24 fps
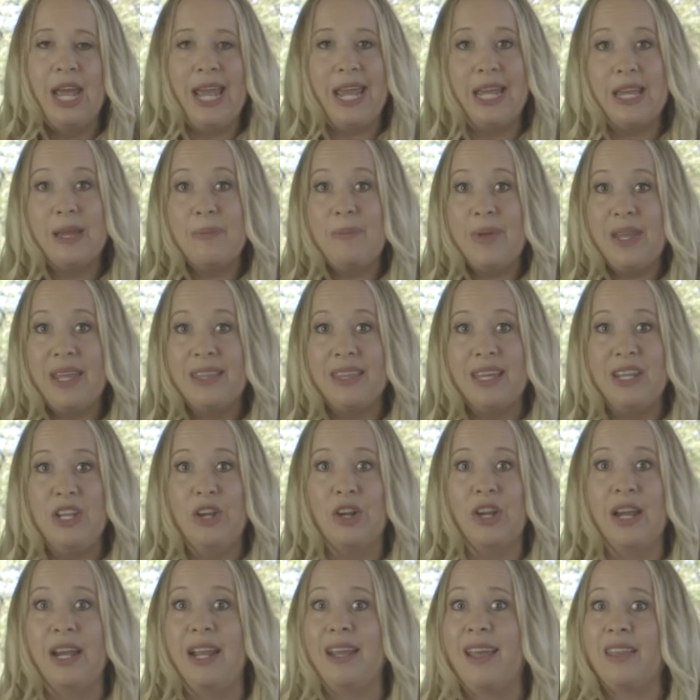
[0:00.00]
It could be that
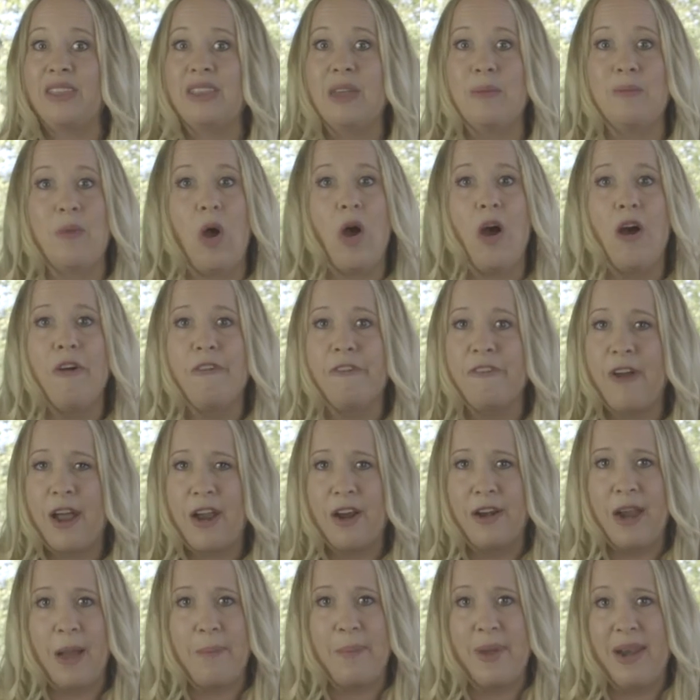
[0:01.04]
you're gonna get them all
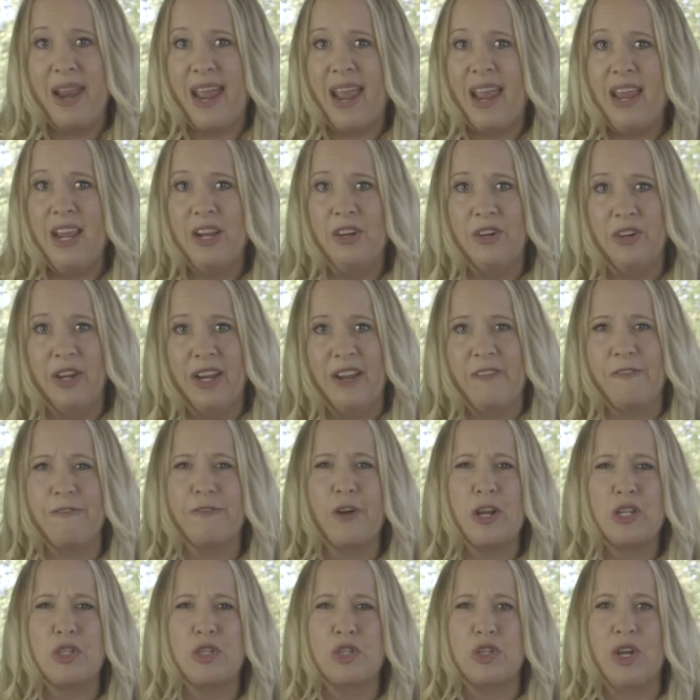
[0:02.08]
fired up and angry and
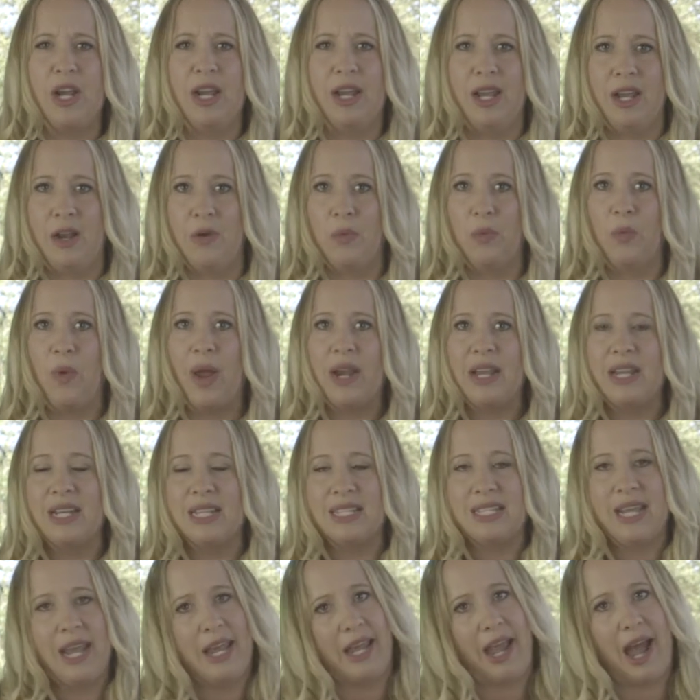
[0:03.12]
frustrated and ready to
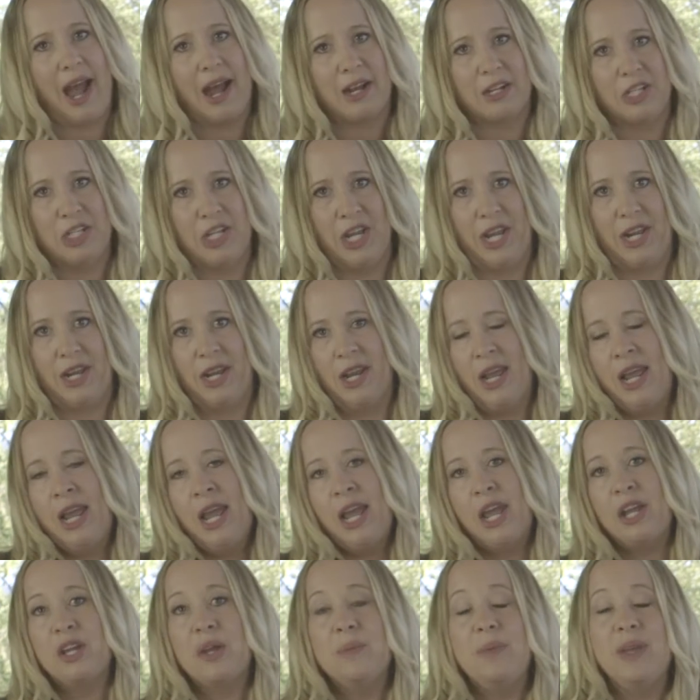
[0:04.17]
take action.
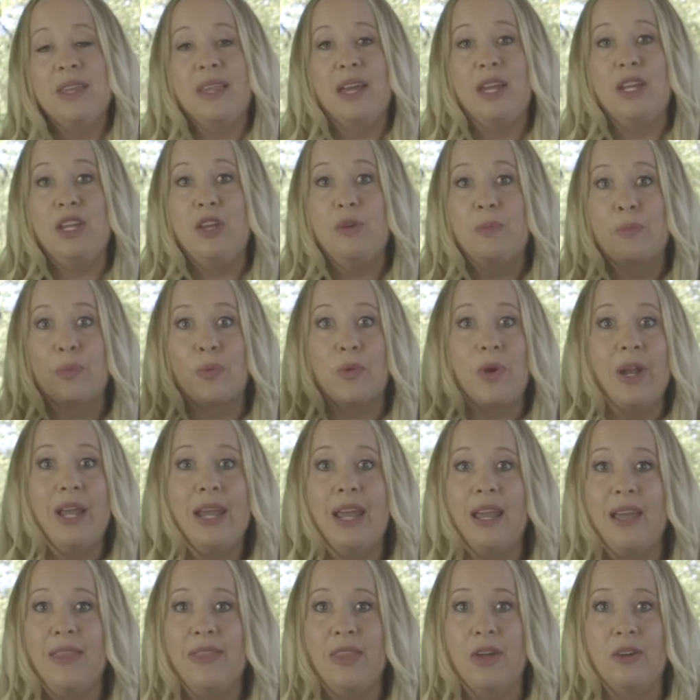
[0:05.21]
It could be that you bring
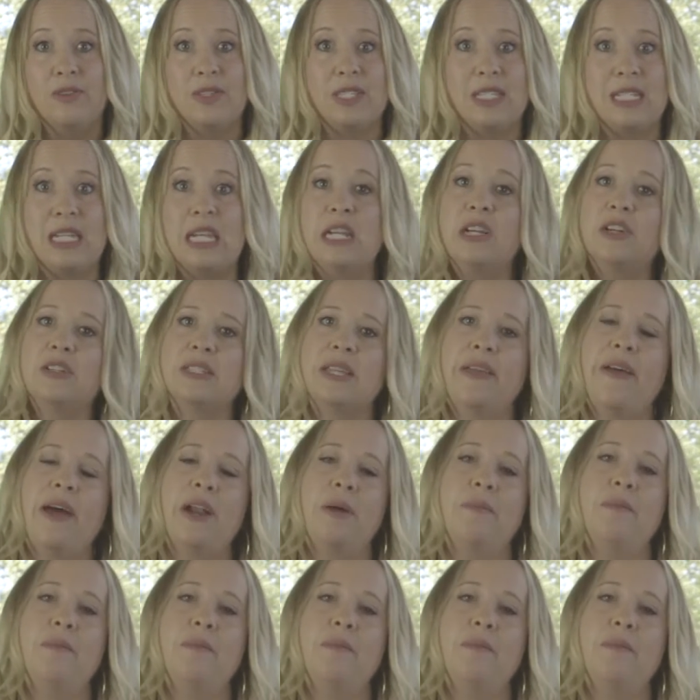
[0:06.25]
in those tears and that